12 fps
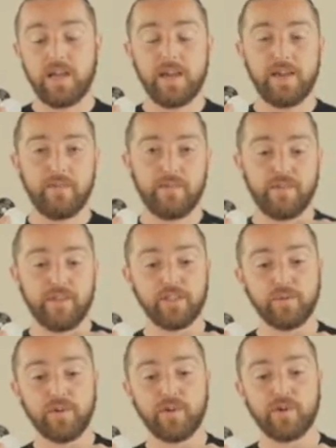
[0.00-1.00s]
And for
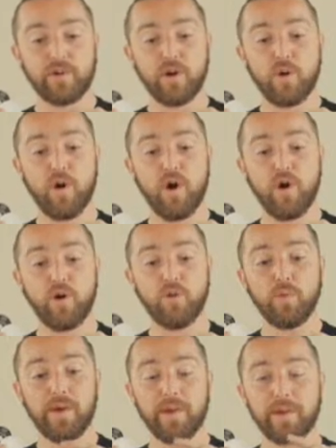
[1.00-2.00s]
this one, you're going to go all
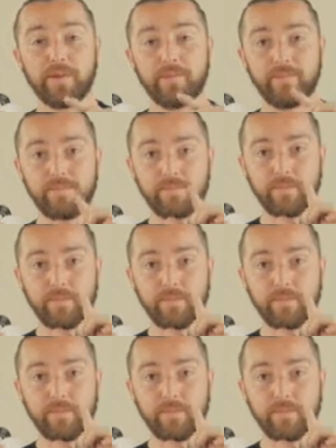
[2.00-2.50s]
the way in.